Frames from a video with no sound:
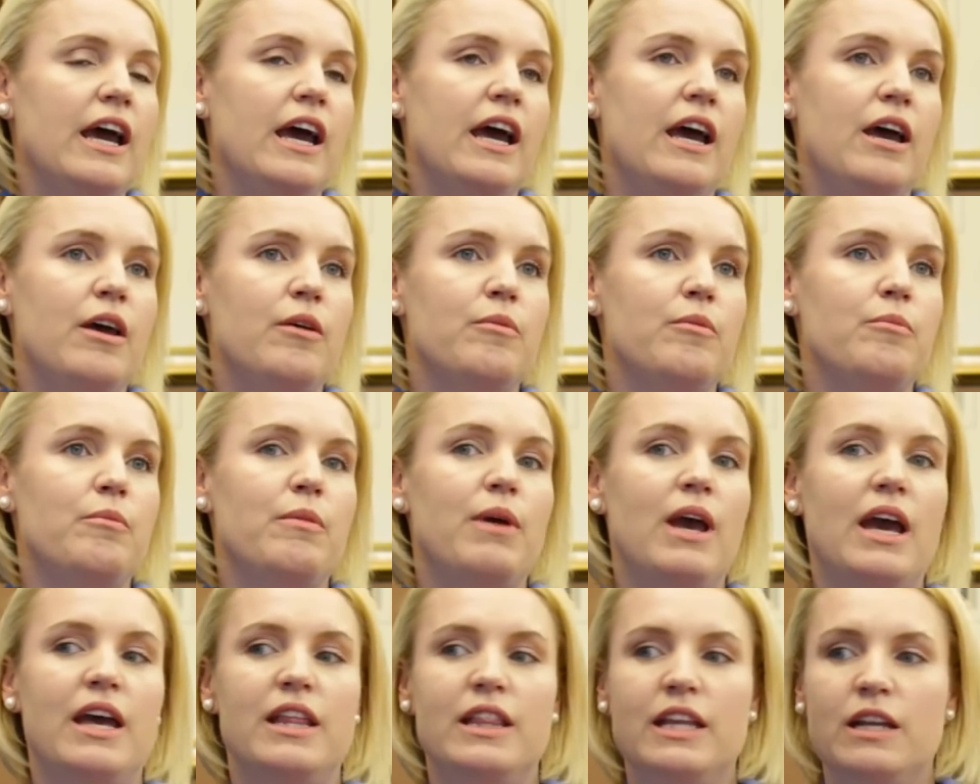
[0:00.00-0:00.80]

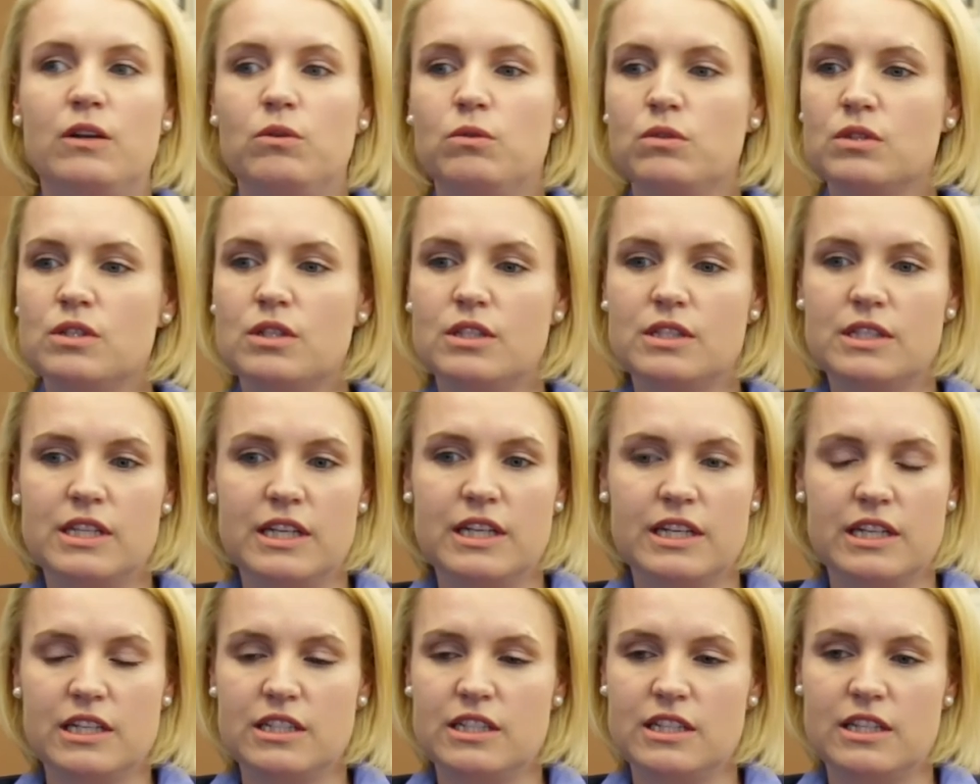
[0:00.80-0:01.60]
And then also
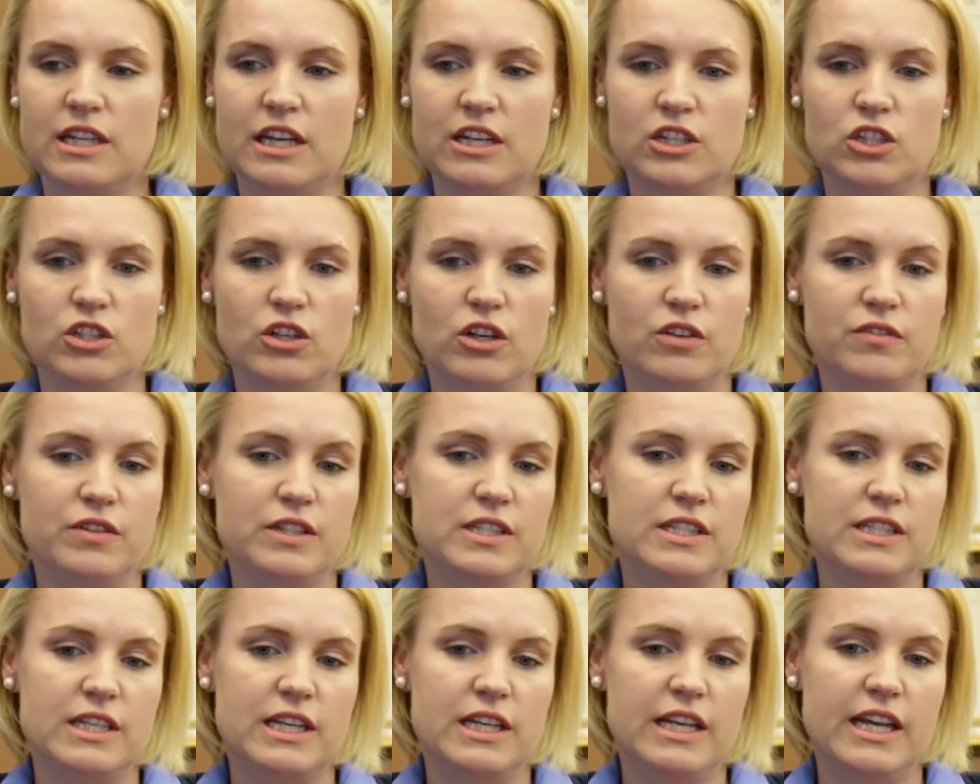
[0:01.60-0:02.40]
second to that, you
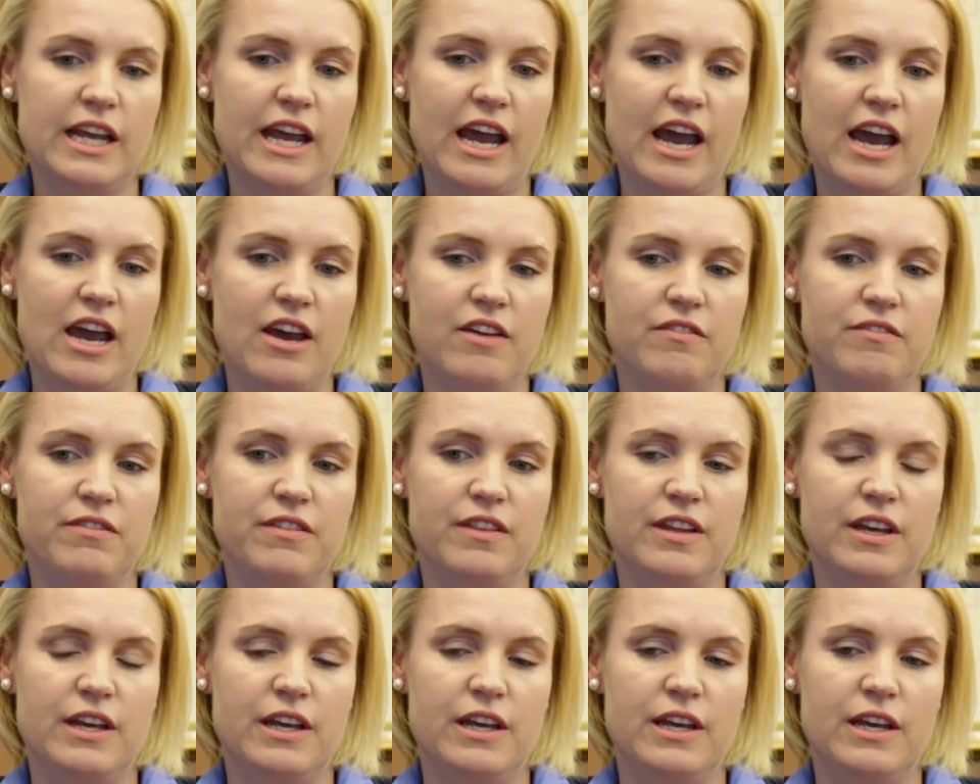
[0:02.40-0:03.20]
obviously have
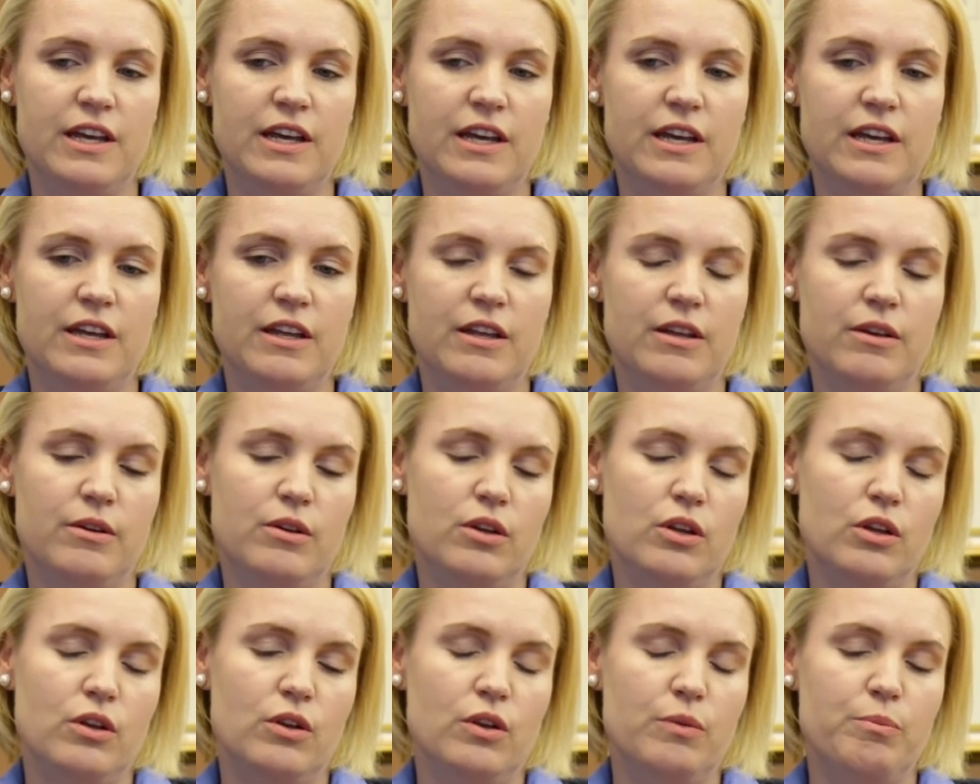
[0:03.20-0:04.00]

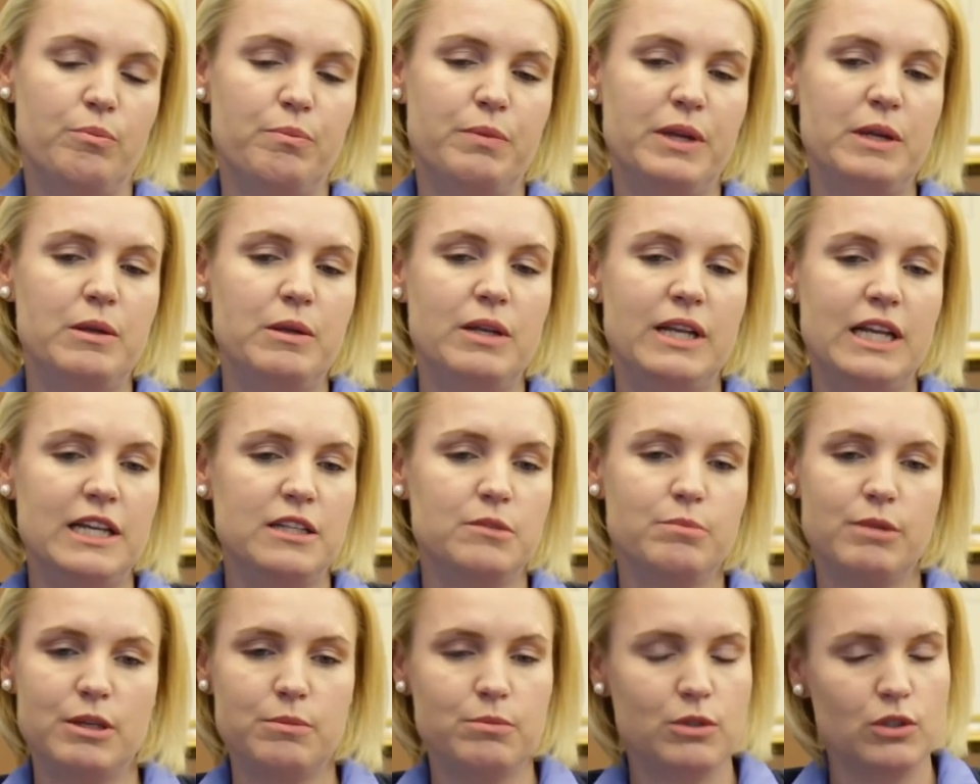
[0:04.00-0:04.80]
the
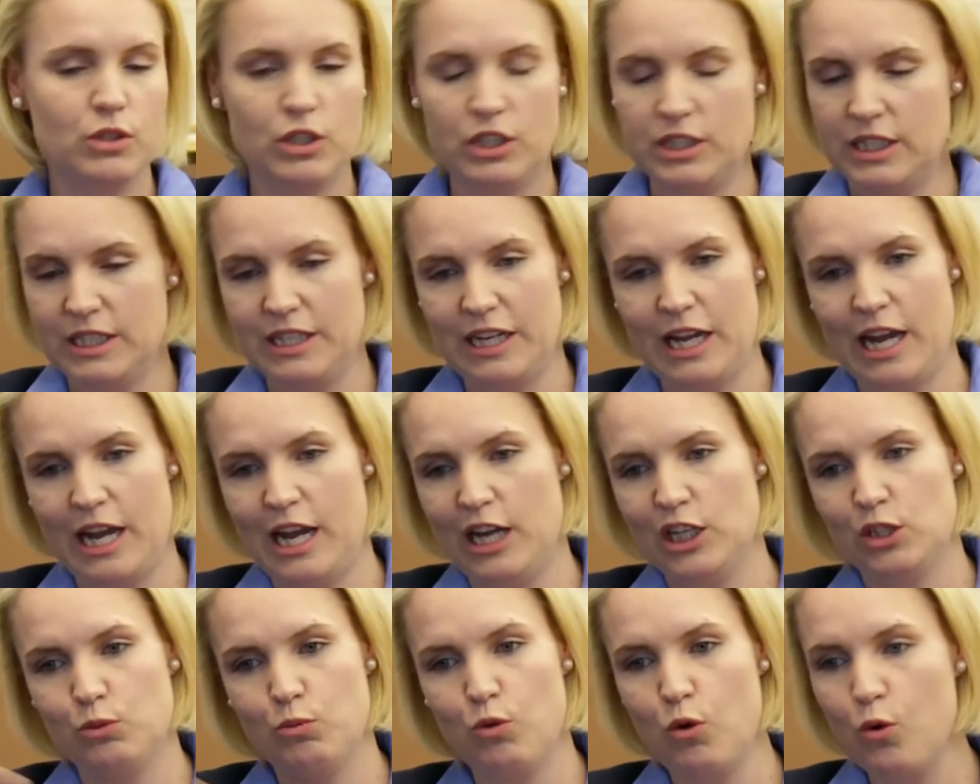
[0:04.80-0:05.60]
less people using
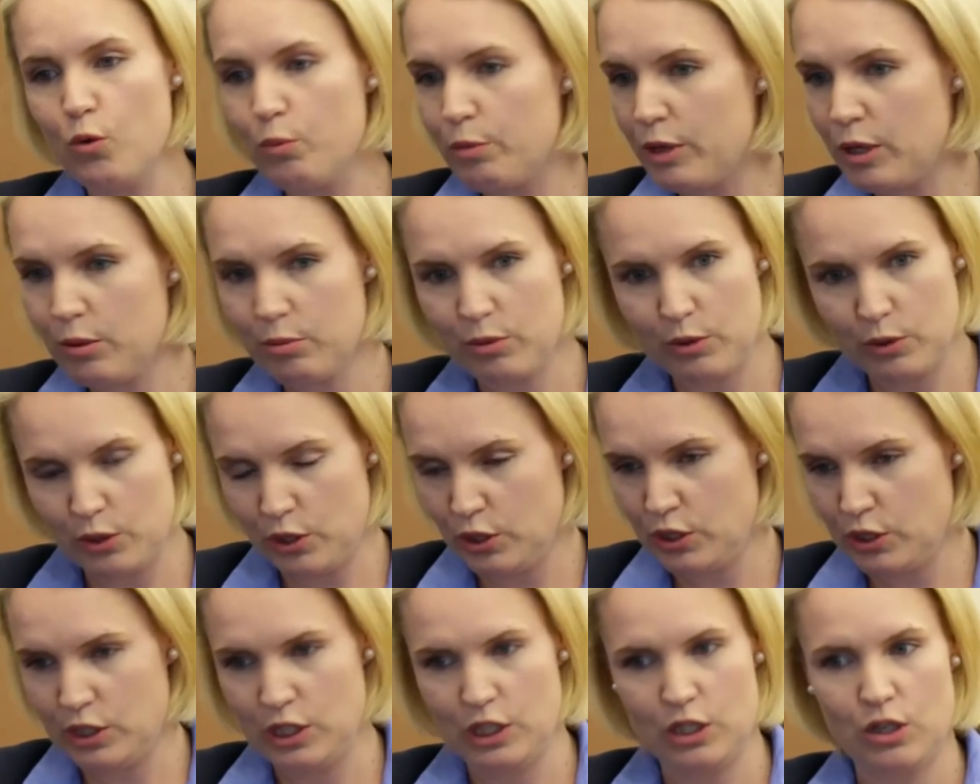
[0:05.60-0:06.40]
cash, more people
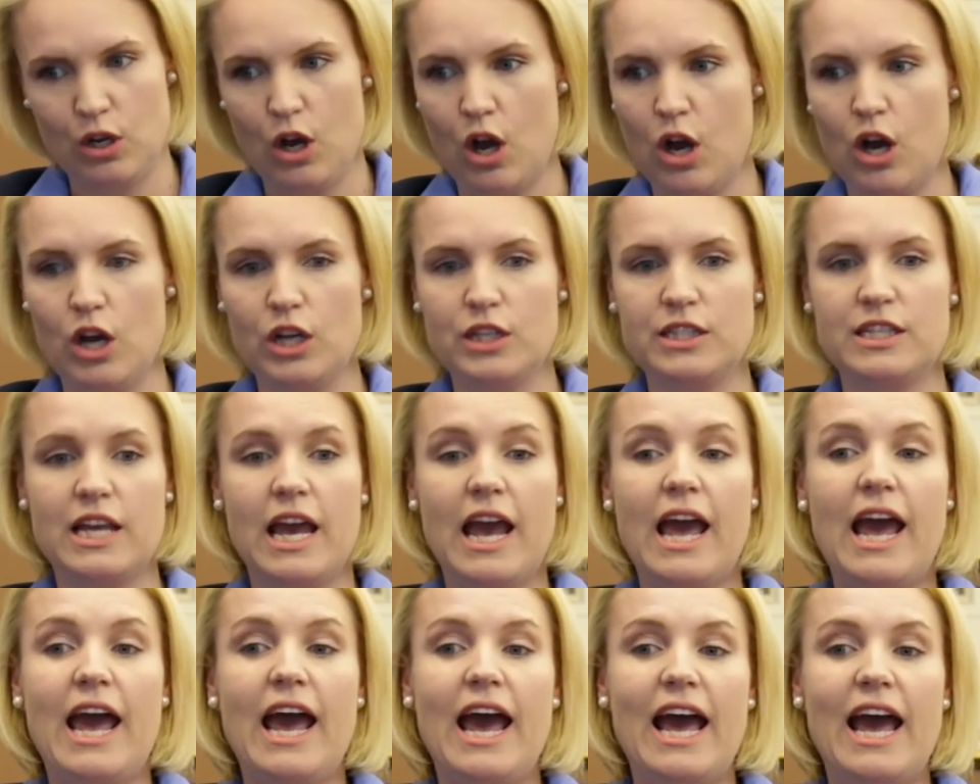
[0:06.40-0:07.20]
using cards,
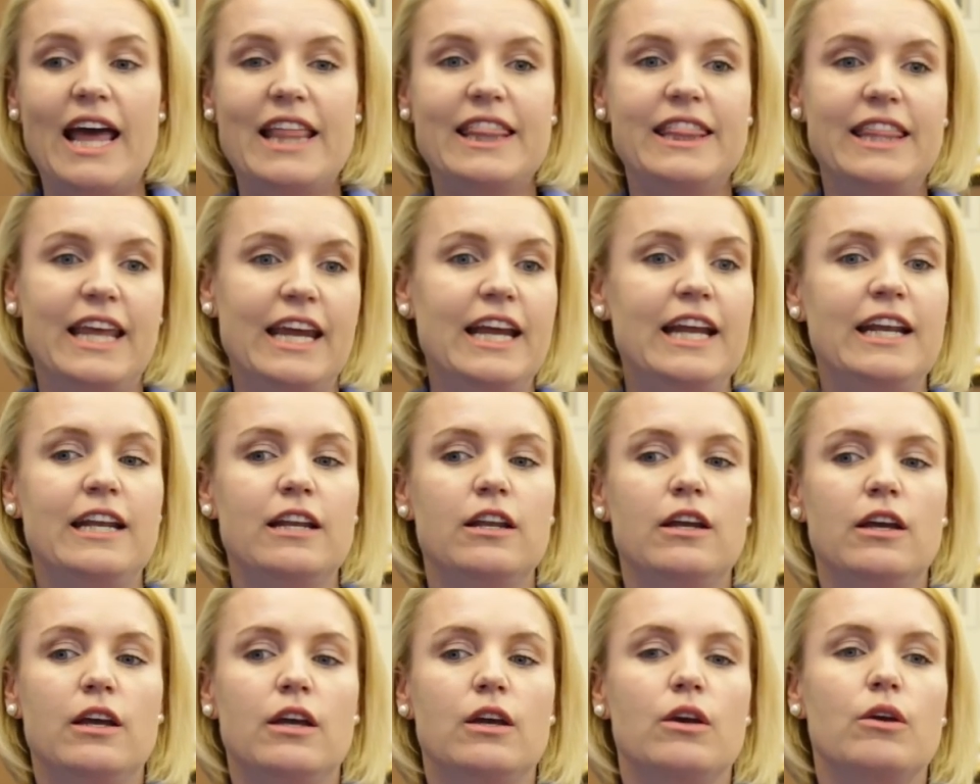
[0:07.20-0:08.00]
and
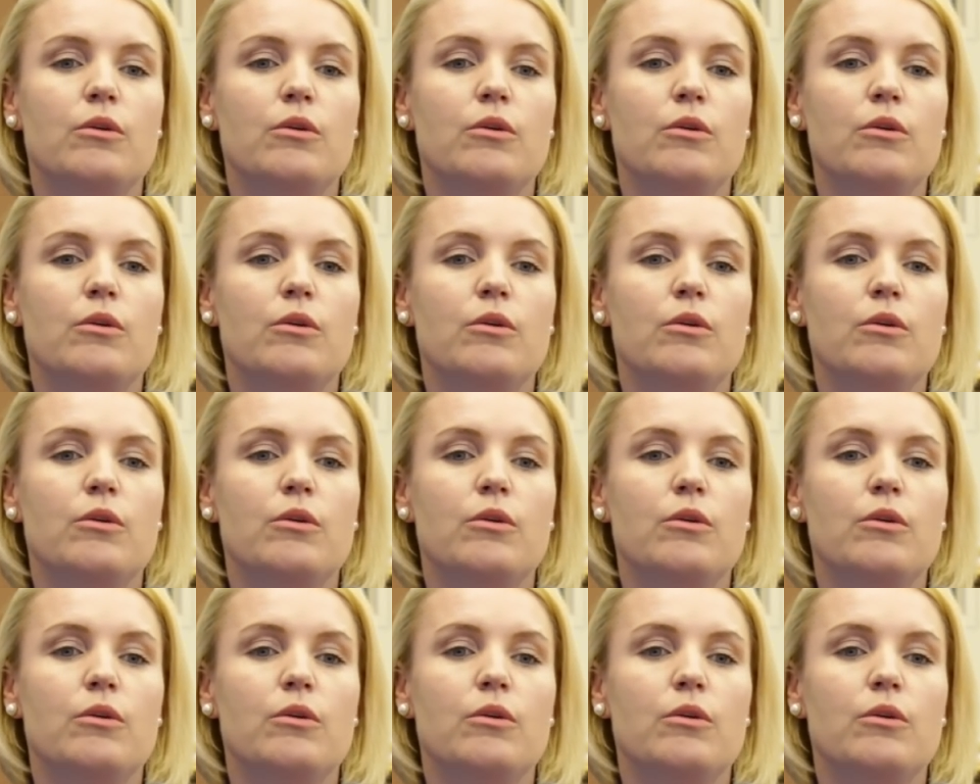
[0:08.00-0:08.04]
then